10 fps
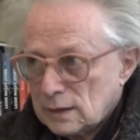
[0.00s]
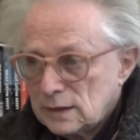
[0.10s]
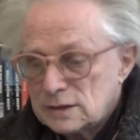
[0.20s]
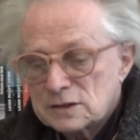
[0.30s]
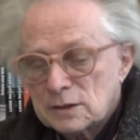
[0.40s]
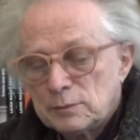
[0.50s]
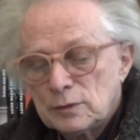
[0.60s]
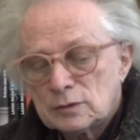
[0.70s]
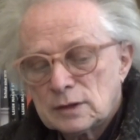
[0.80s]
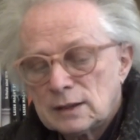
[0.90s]
This is the
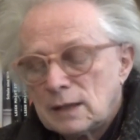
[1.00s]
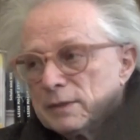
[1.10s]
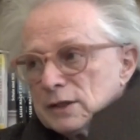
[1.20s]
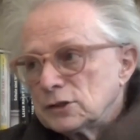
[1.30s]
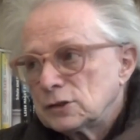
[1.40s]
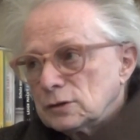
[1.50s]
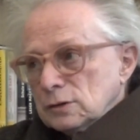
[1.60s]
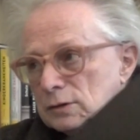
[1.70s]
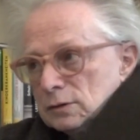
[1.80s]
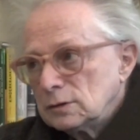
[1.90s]
book that I mentioned to
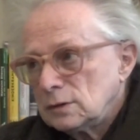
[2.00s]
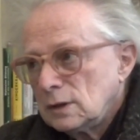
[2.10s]
you,